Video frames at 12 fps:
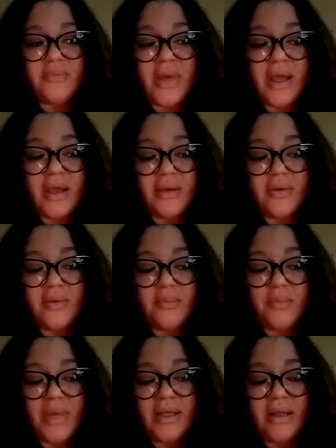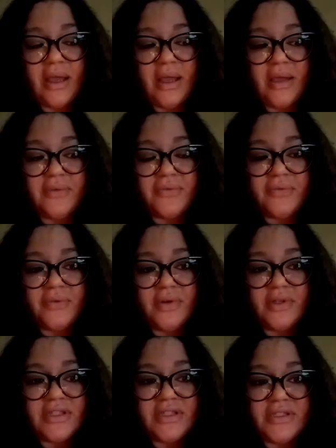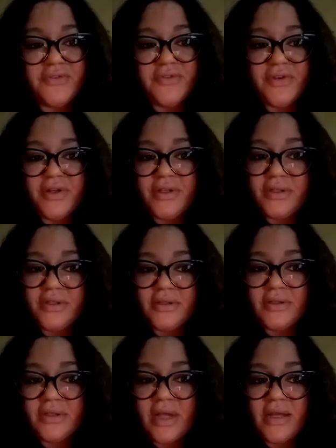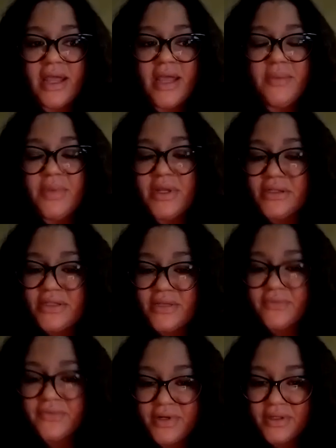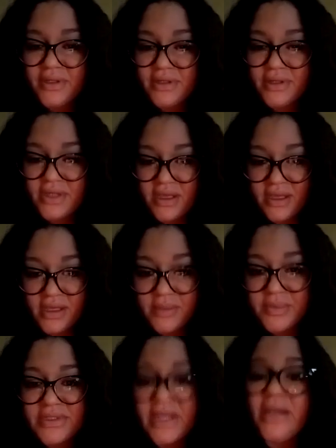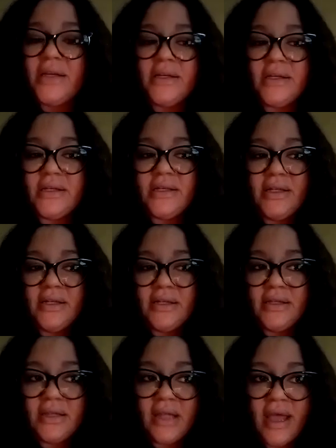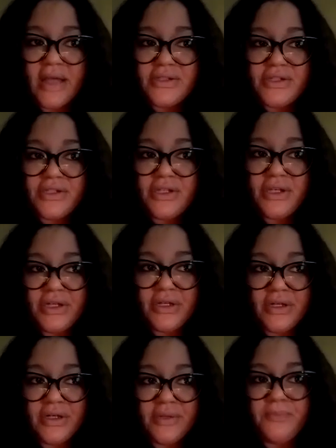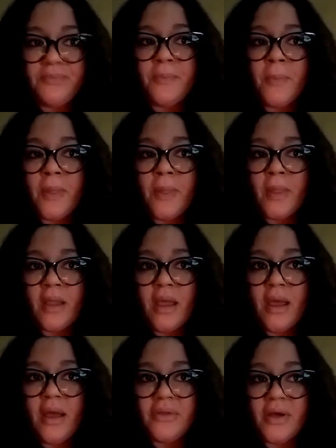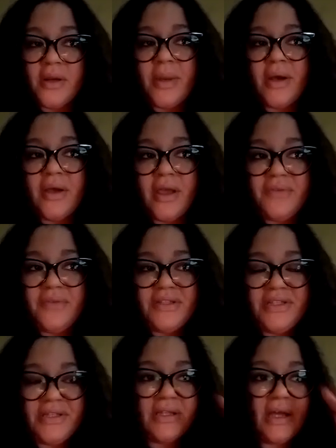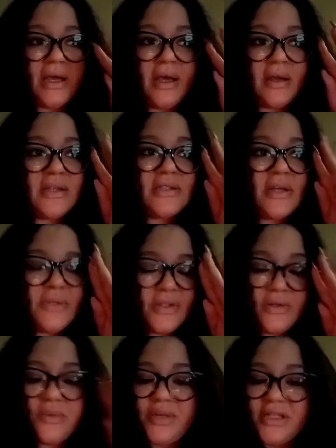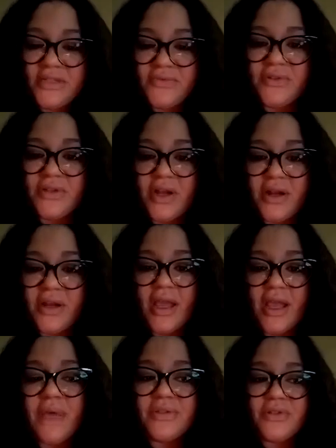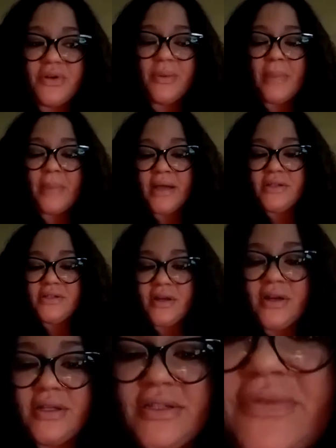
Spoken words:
my life is a different. I name it a different theme. It's like last year, I thought about Heavy D a lot because I was on a peaceful journey. I was on my journey to